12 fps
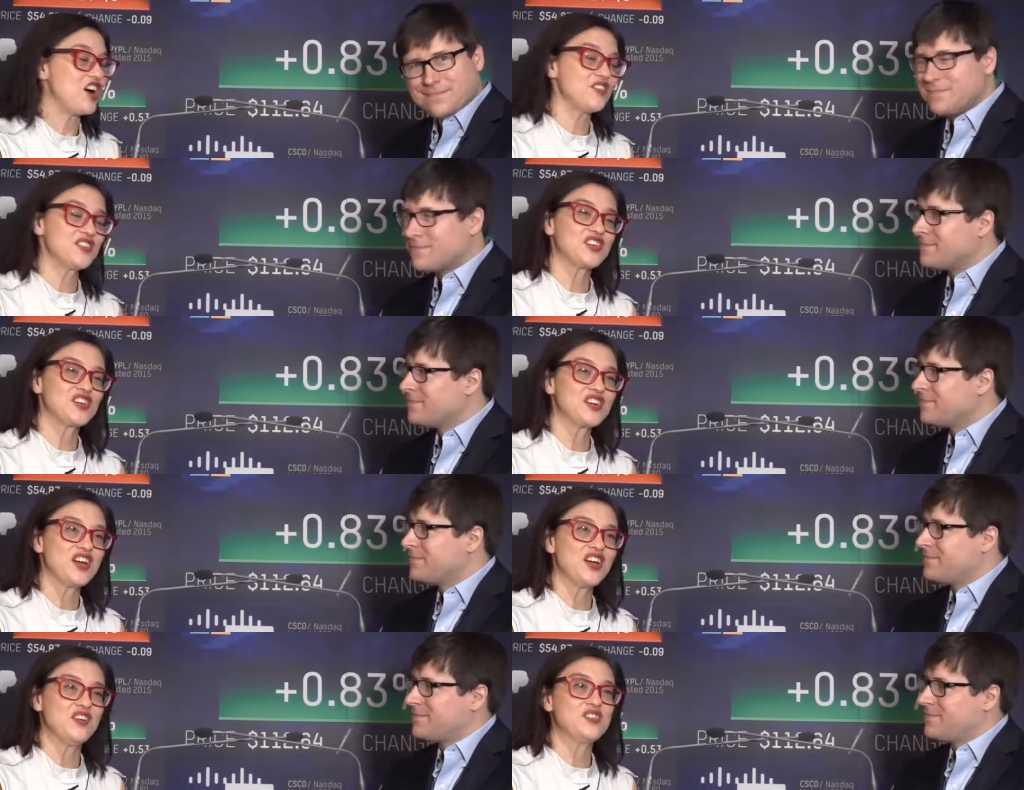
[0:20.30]

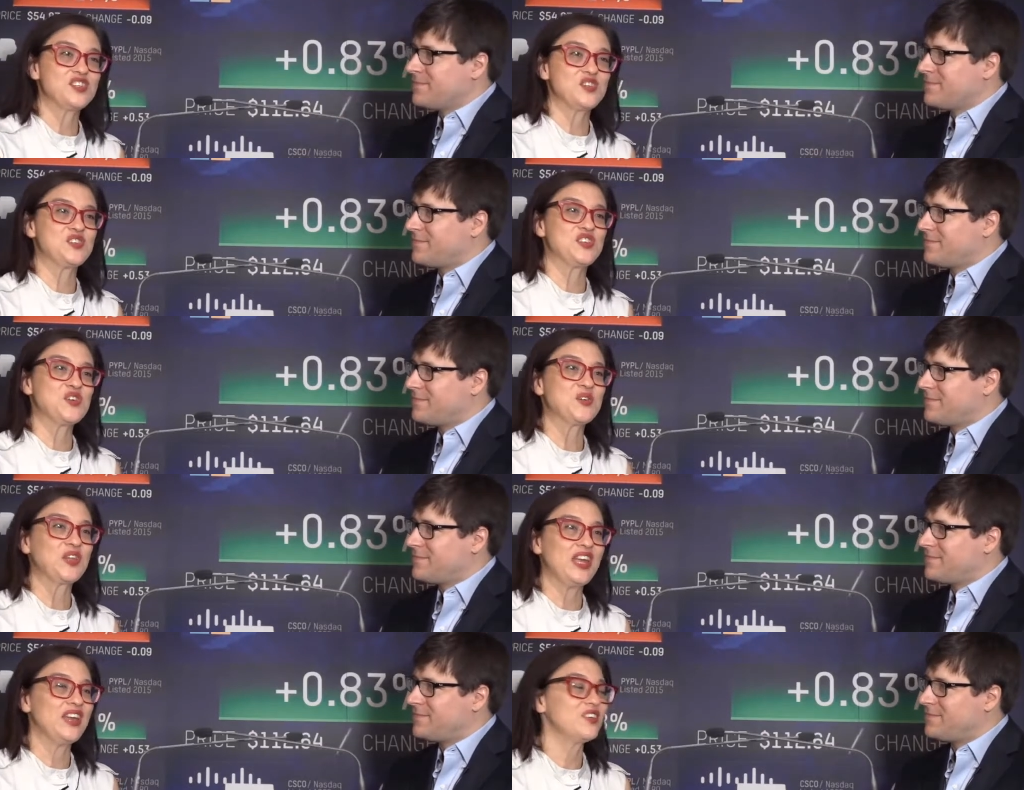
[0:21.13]
Speaker 1: Officer of 22
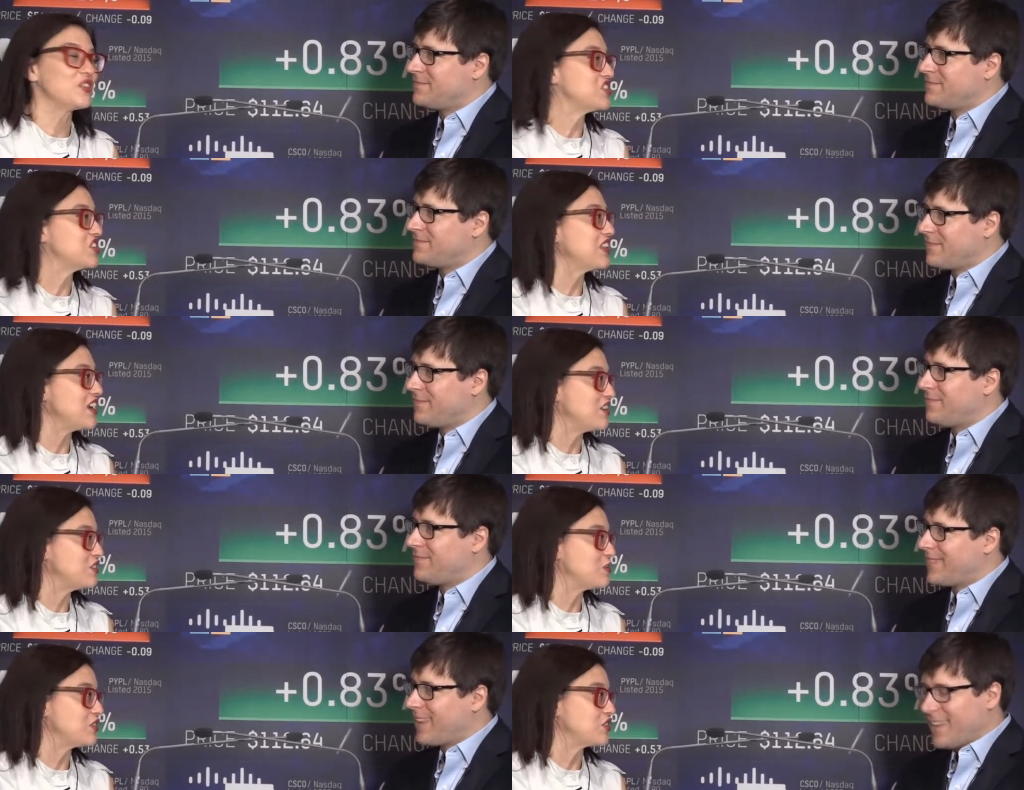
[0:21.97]
Lead. Richard, thank
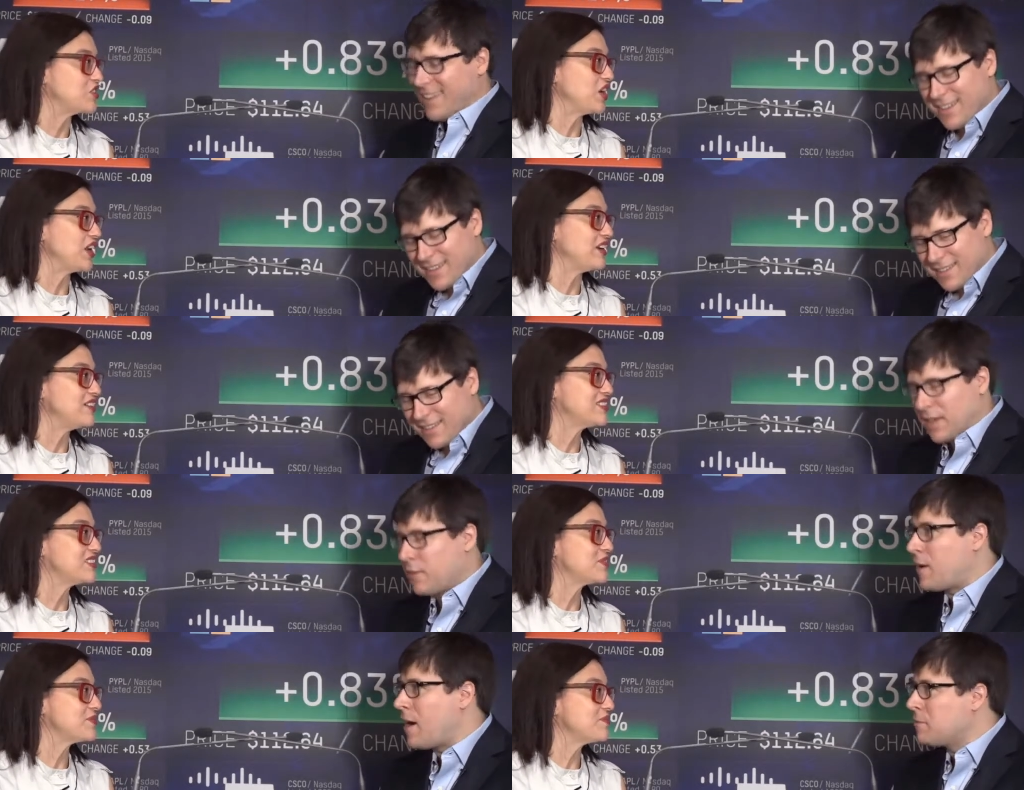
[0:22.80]
you so much for joining us.
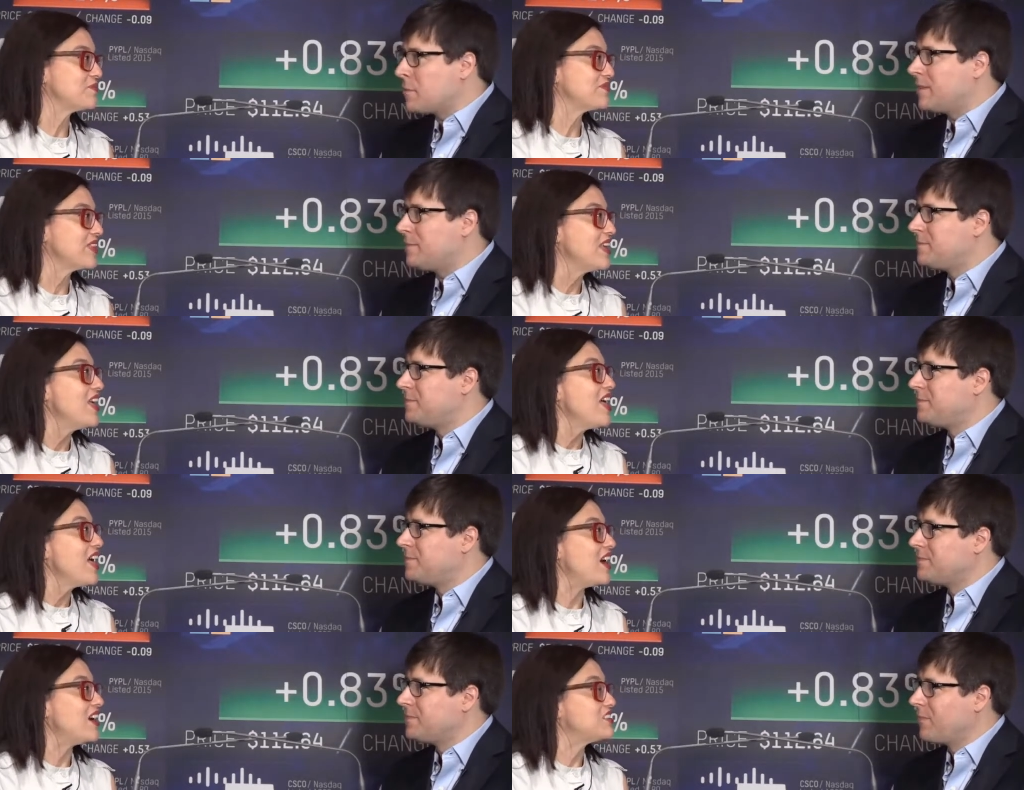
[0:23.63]
Thanks for having me.
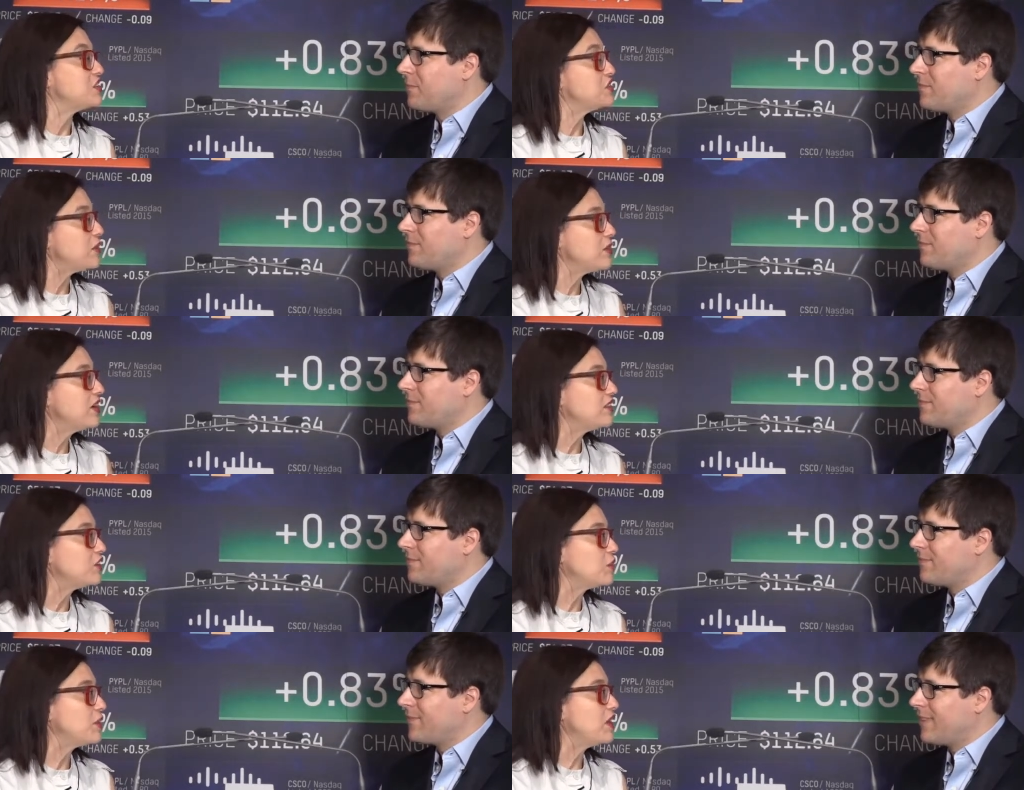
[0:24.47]
Uh, so tell me
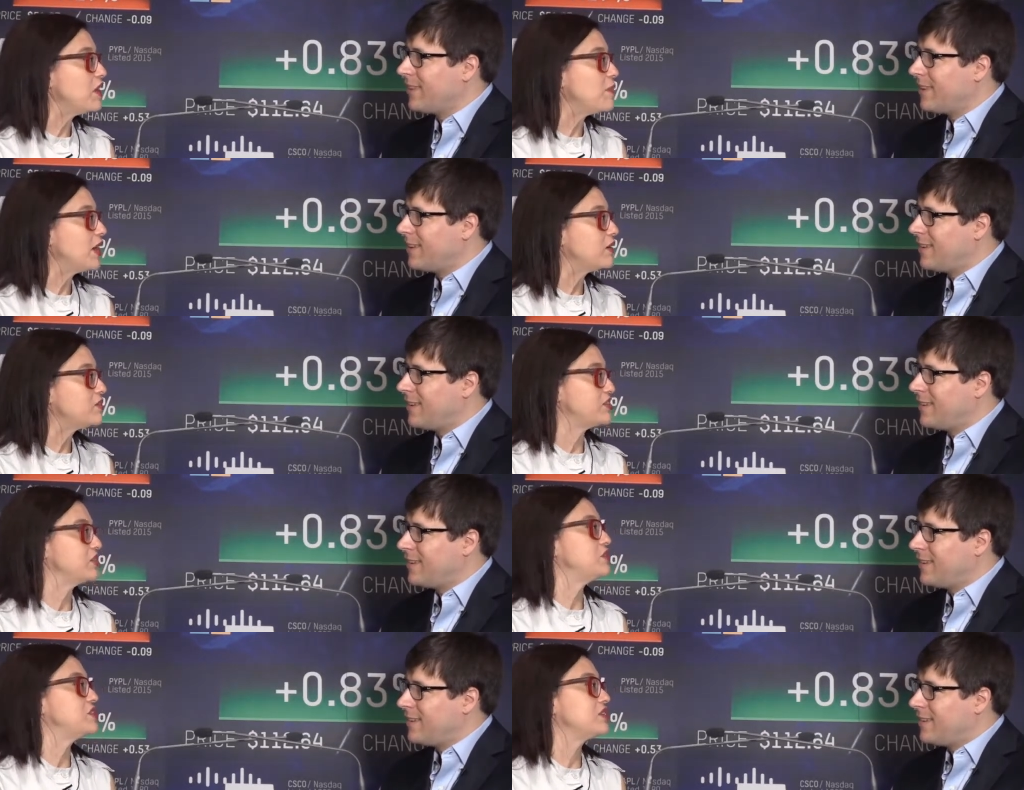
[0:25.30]
a little bit about
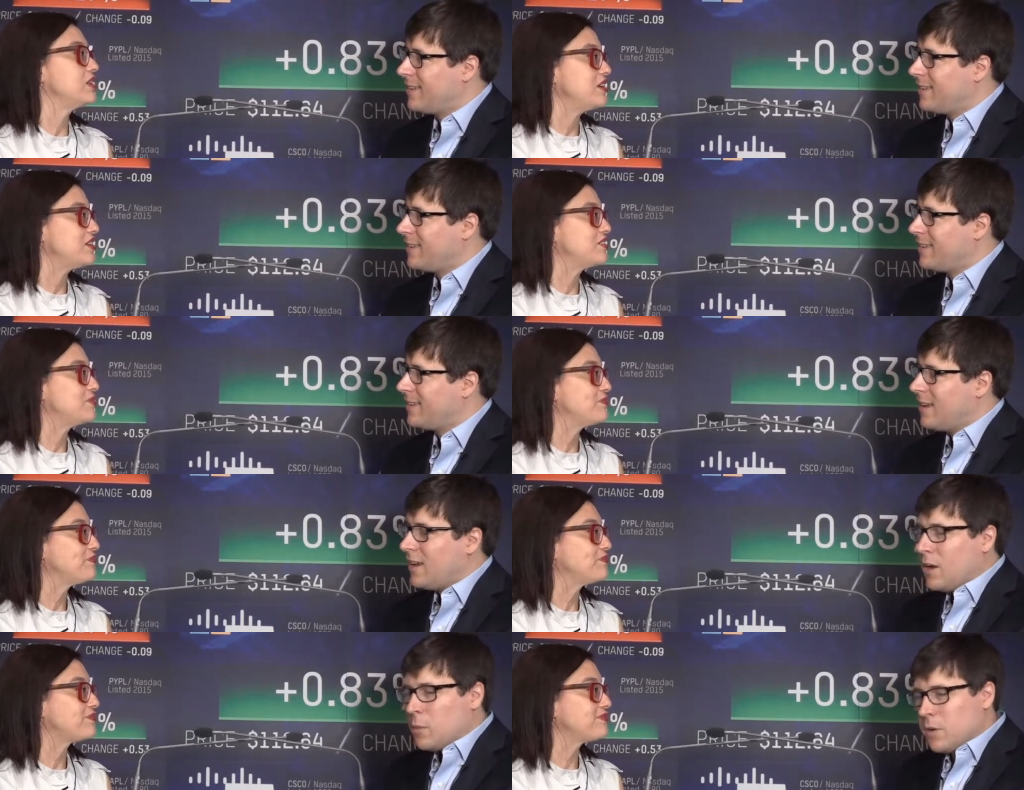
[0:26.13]
2toLead.
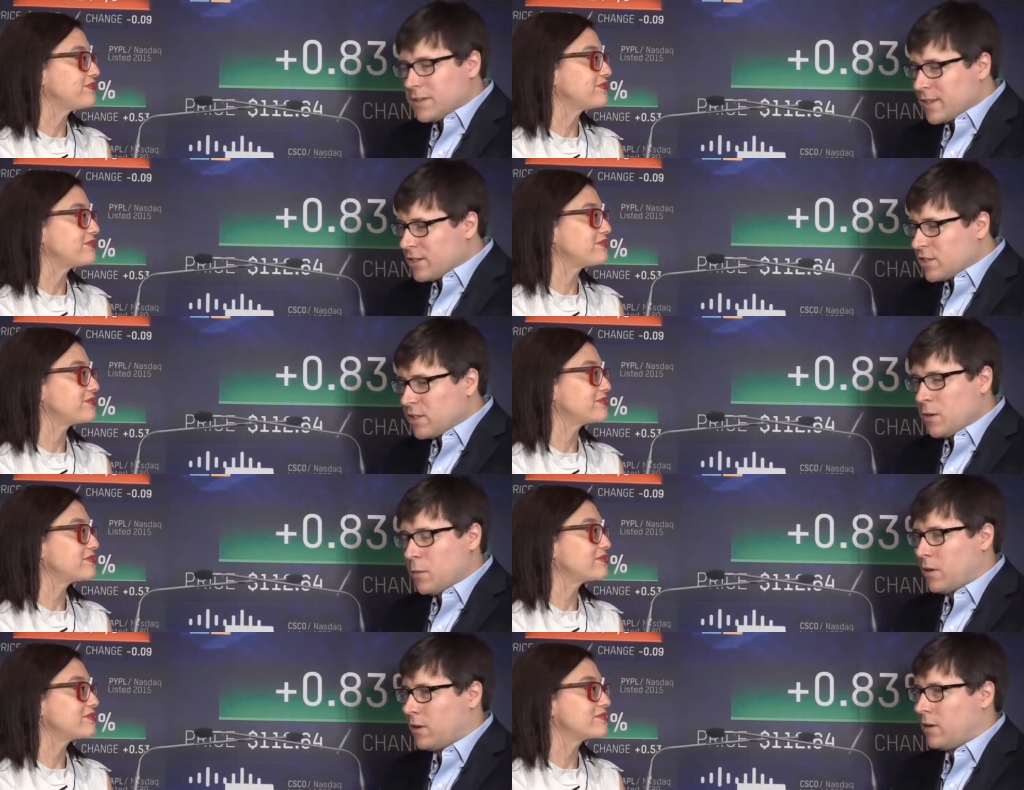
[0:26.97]
Speaker 2: Well, essentially,
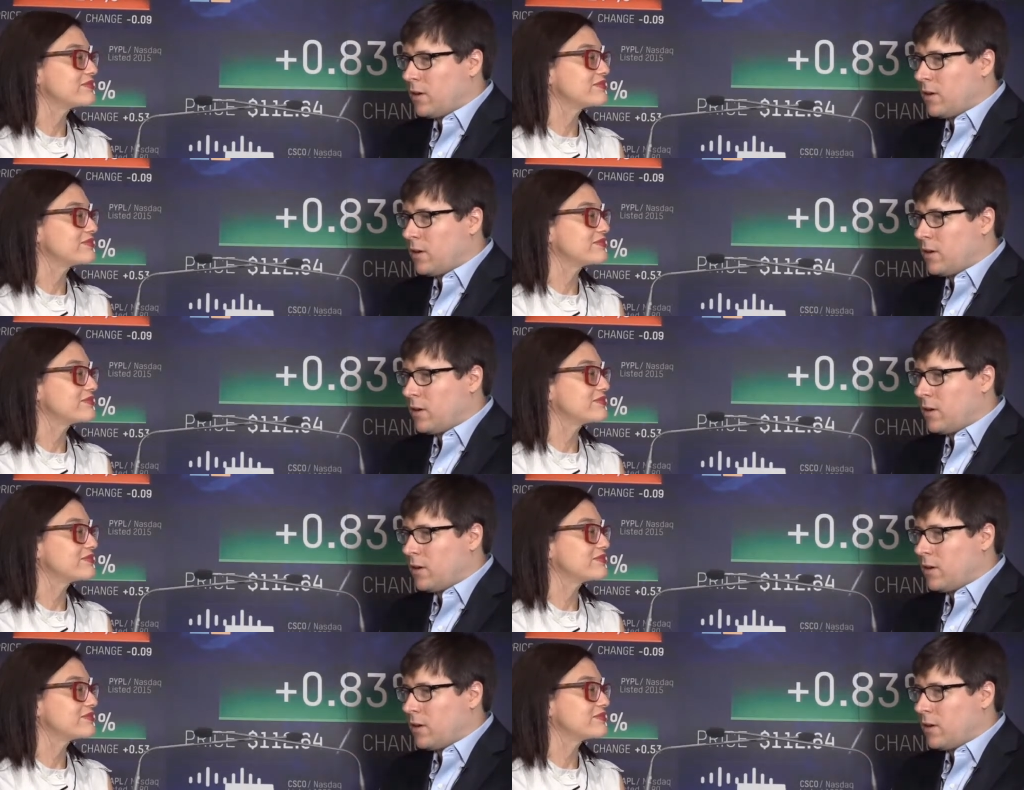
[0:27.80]
we're